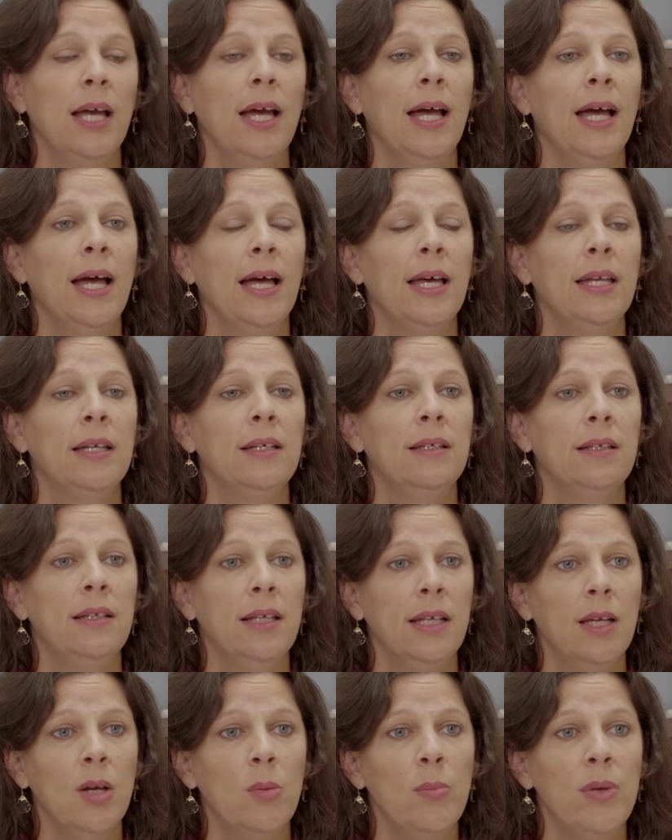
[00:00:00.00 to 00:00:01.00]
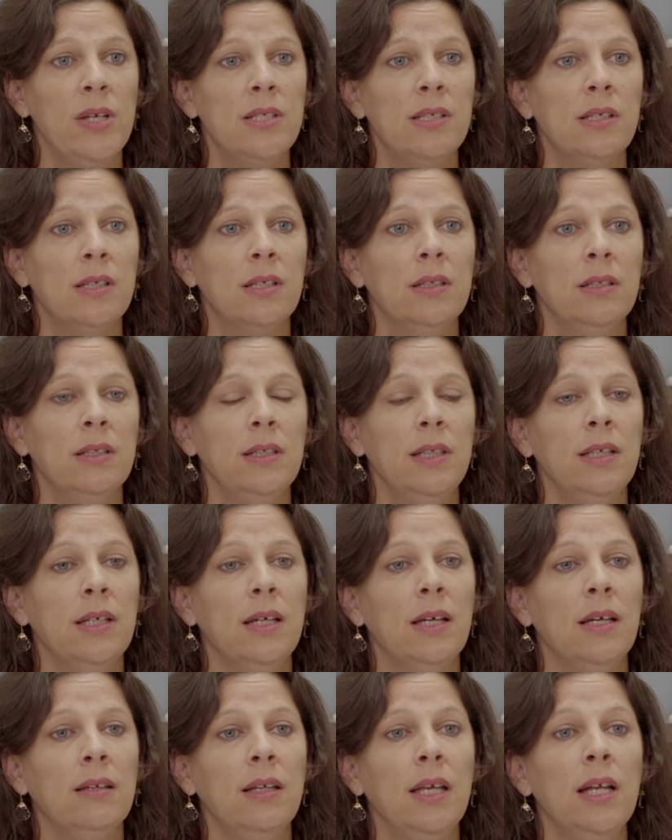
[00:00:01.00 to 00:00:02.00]
And they come into the clinic
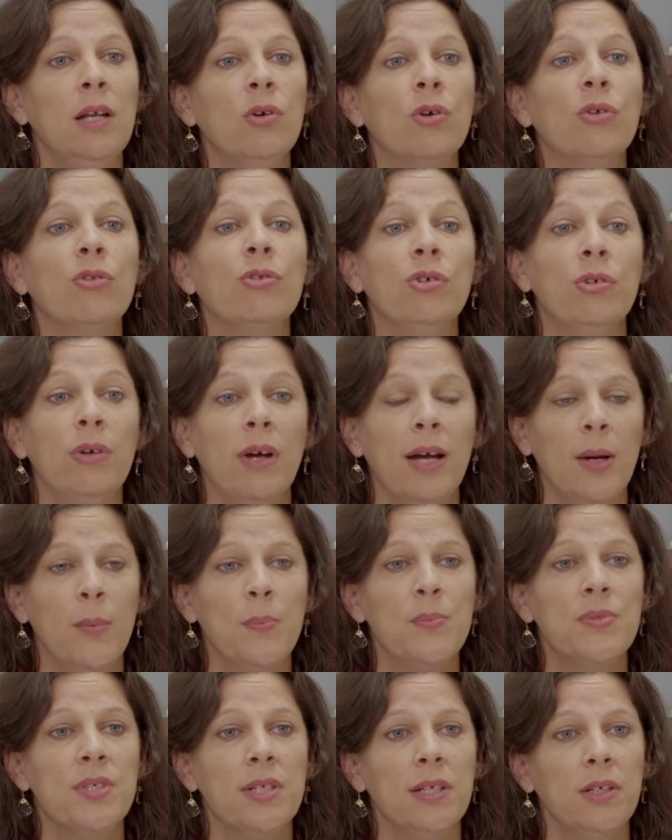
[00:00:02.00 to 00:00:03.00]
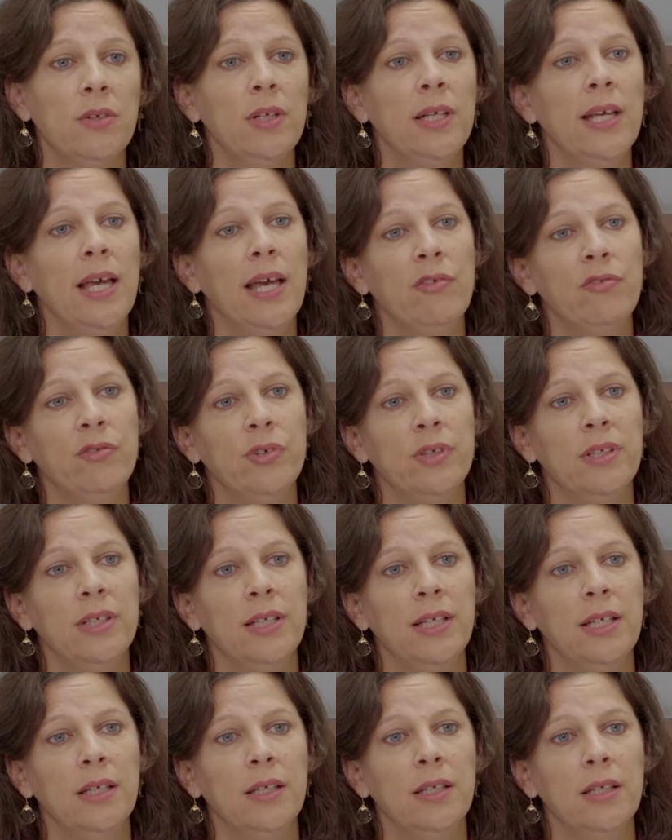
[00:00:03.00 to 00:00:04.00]
and they look through absolutely
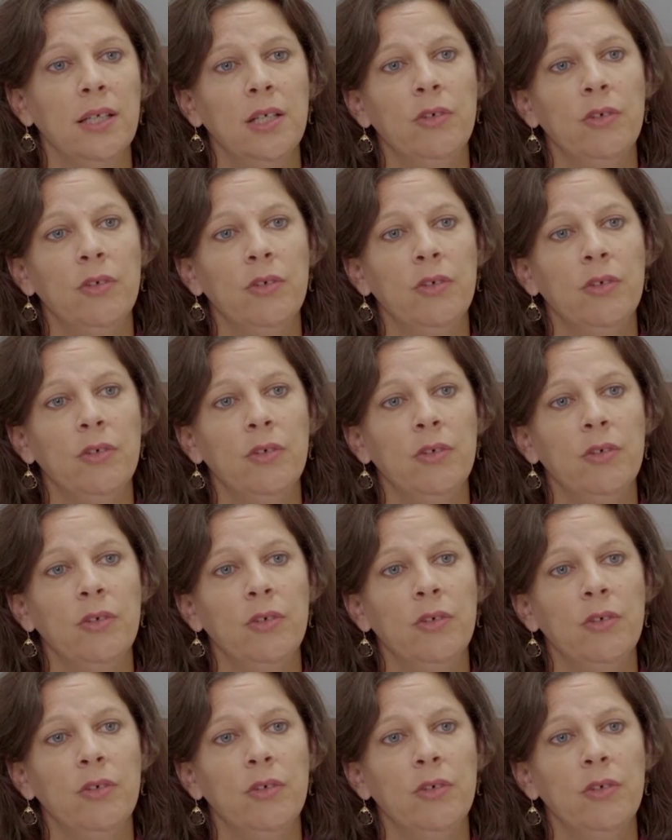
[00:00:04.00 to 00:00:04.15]
everything,